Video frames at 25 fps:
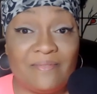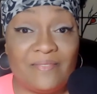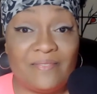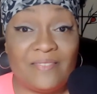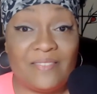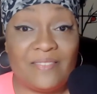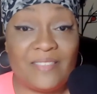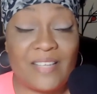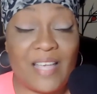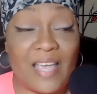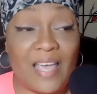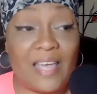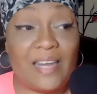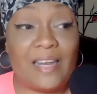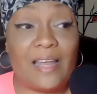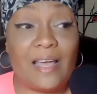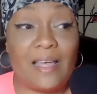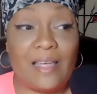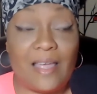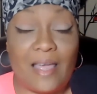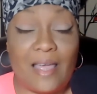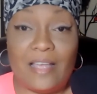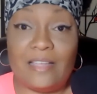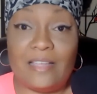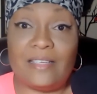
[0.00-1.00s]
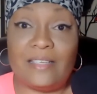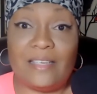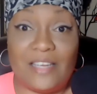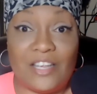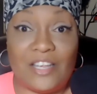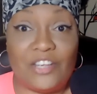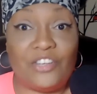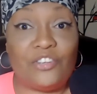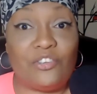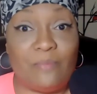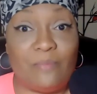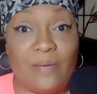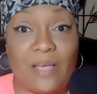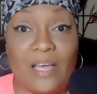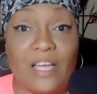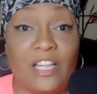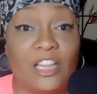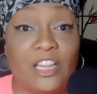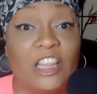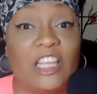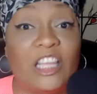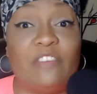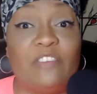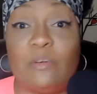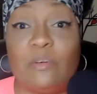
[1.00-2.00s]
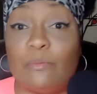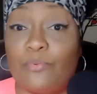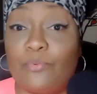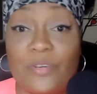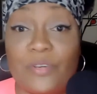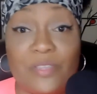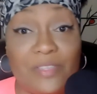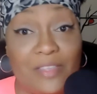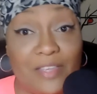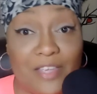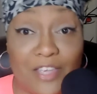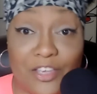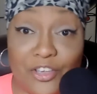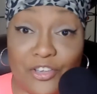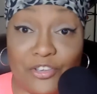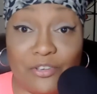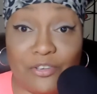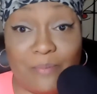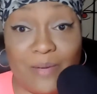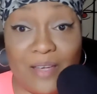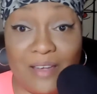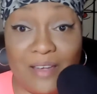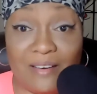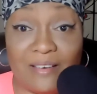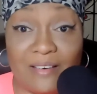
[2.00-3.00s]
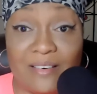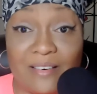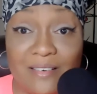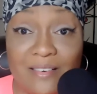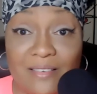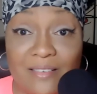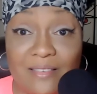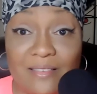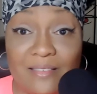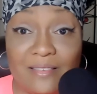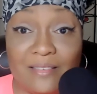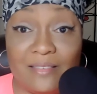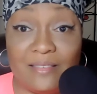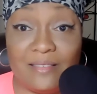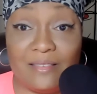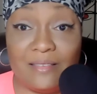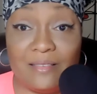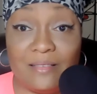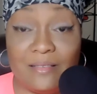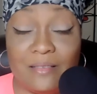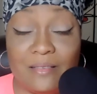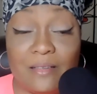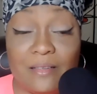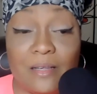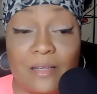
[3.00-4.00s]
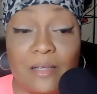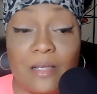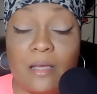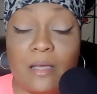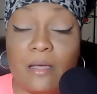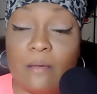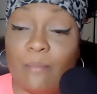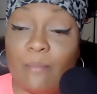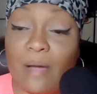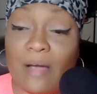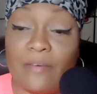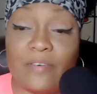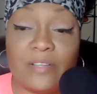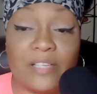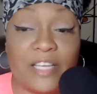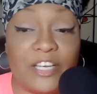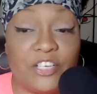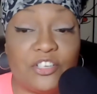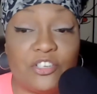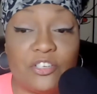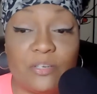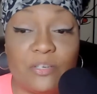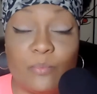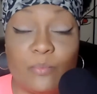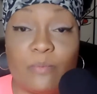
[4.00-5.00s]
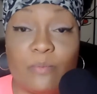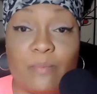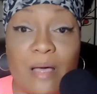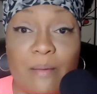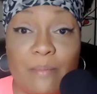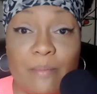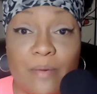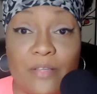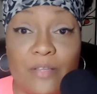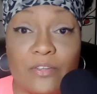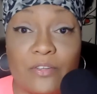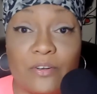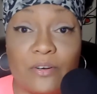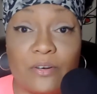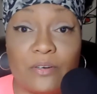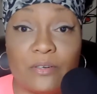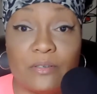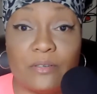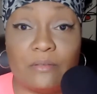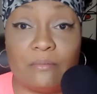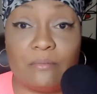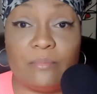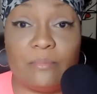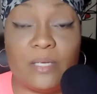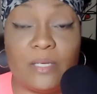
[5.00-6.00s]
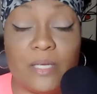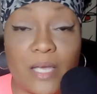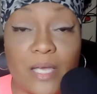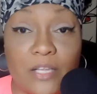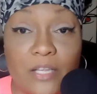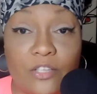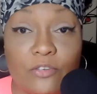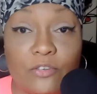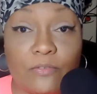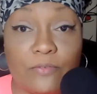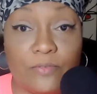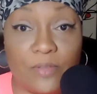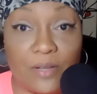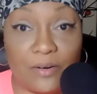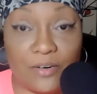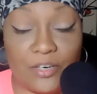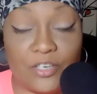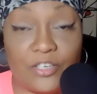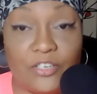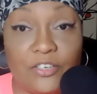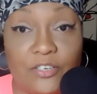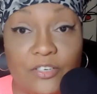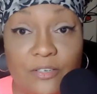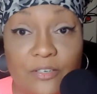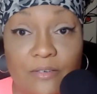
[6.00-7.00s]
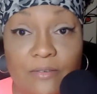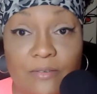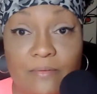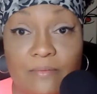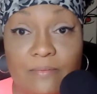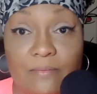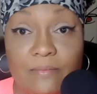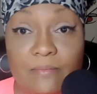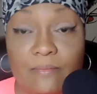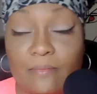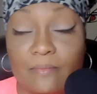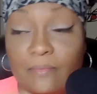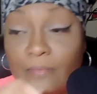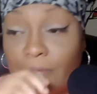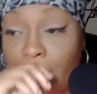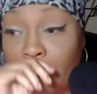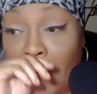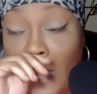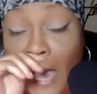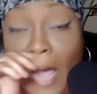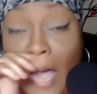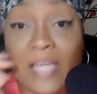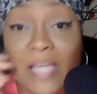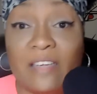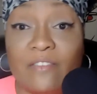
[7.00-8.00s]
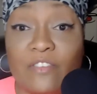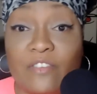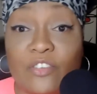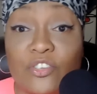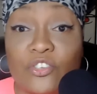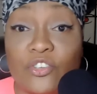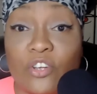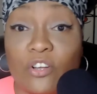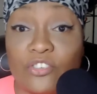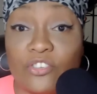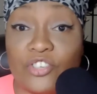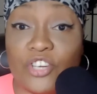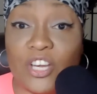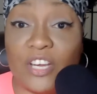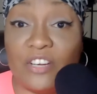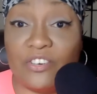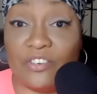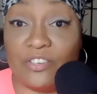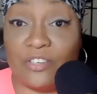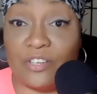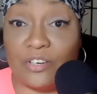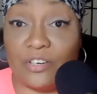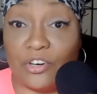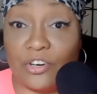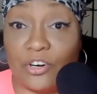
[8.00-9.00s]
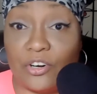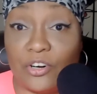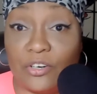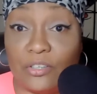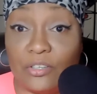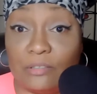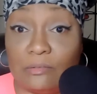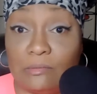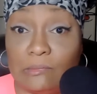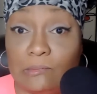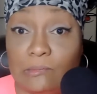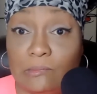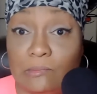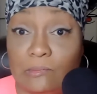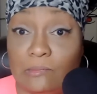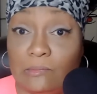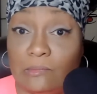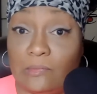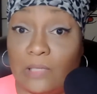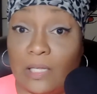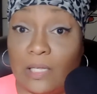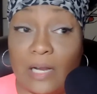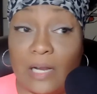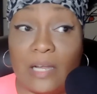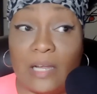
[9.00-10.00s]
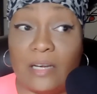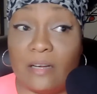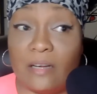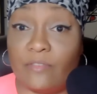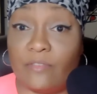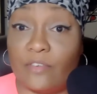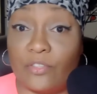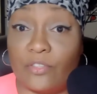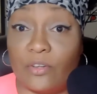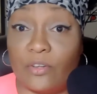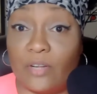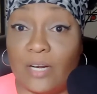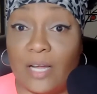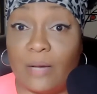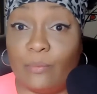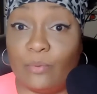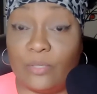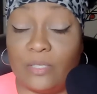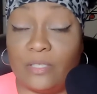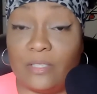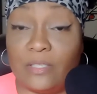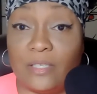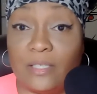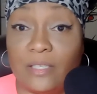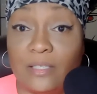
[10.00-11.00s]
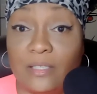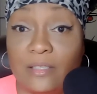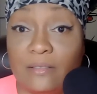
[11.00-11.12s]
and as a living, breathing incubator, my relationship with my mother began to flourish. I even saw changes in her that I never thought I would see.